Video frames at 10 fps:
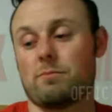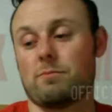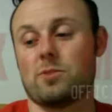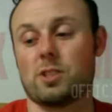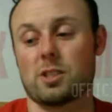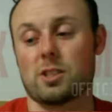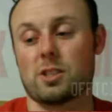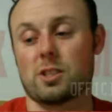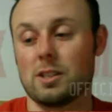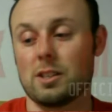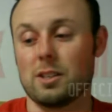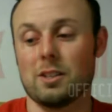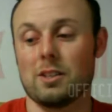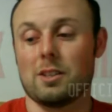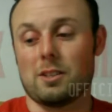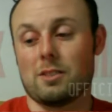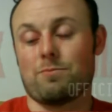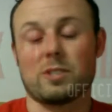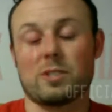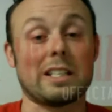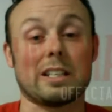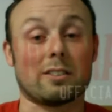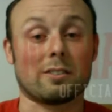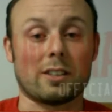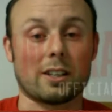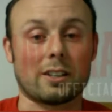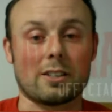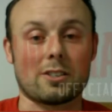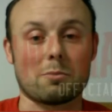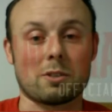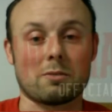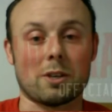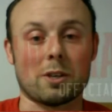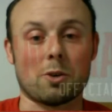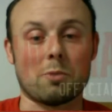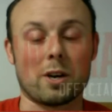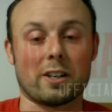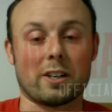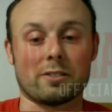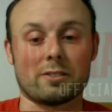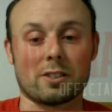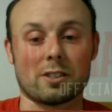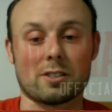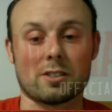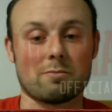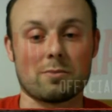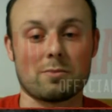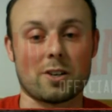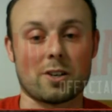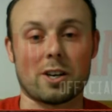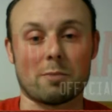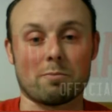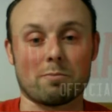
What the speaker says: just scene. Like, that should have been a no-brainer. Just turn on them,